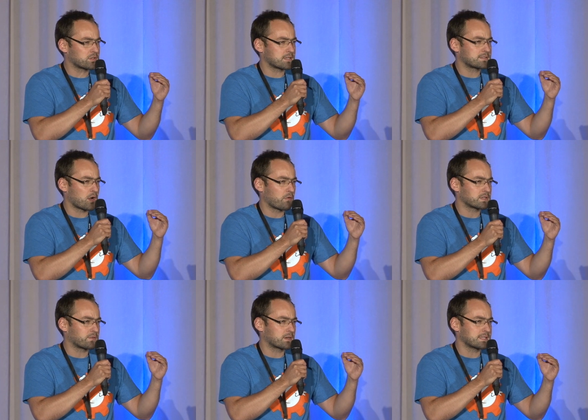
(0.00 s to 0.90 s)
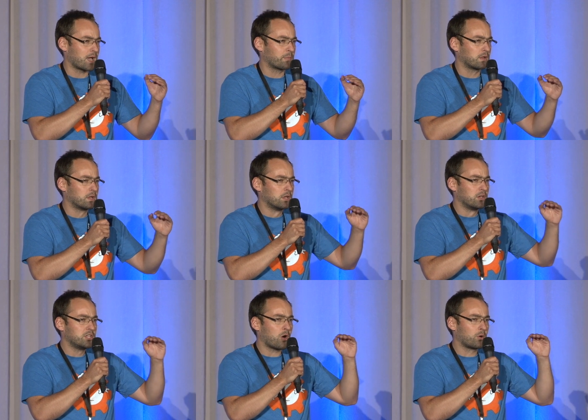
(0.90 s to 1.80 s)
as a service, for example,
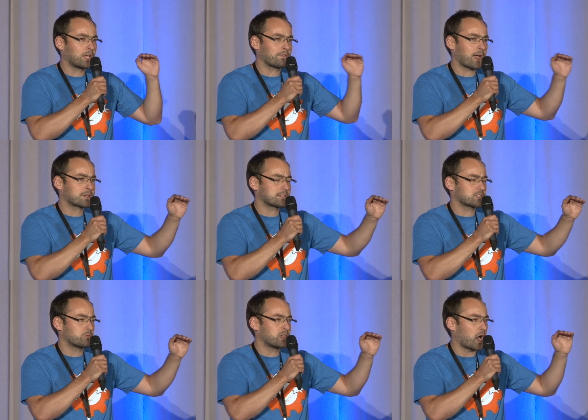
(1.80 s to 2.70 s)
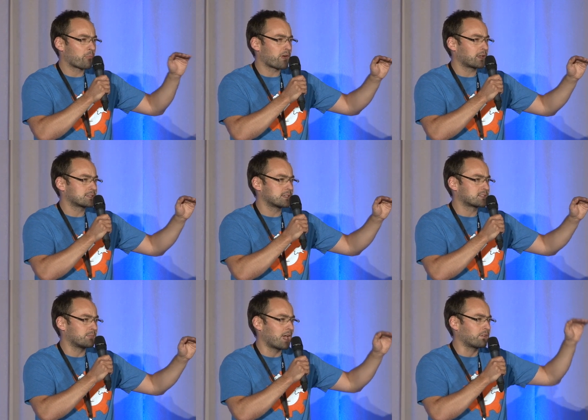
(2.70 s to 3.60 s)
you only have access from the operating
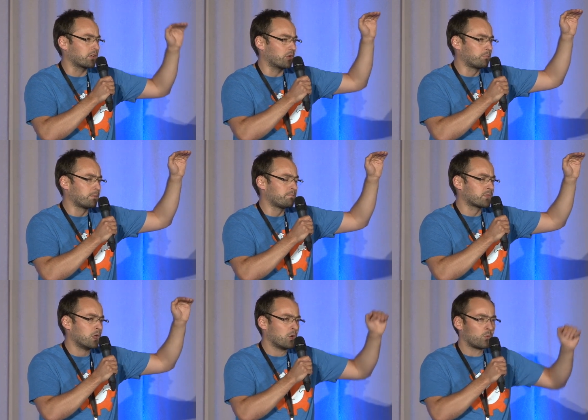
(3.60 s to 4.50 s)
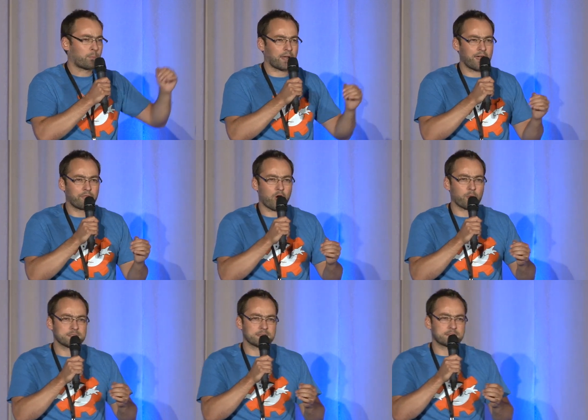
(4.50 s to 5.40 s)
system level and up. With
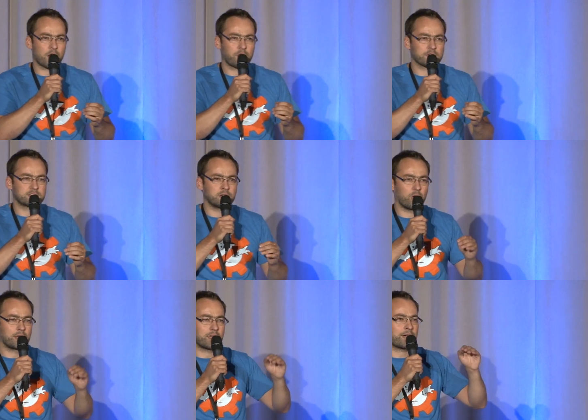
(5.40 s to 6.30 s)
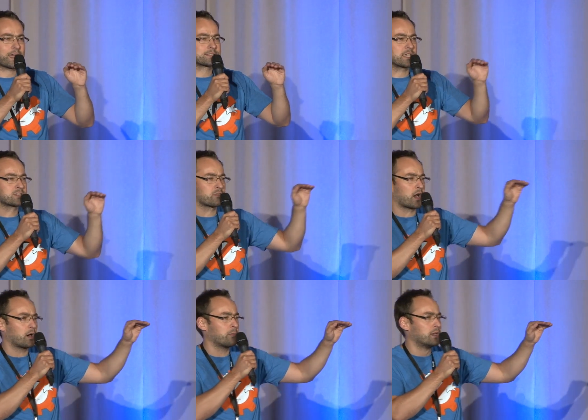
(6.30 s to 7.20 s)
platform as a service, you only have access
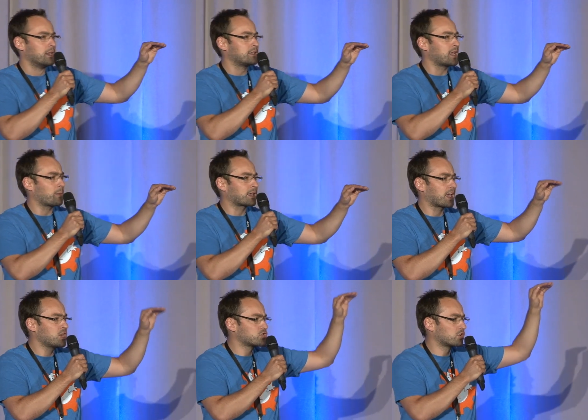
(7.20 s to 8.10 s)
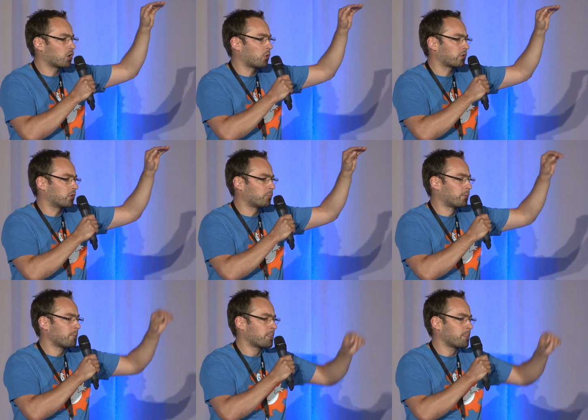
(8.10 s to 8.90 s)
from the application code and up.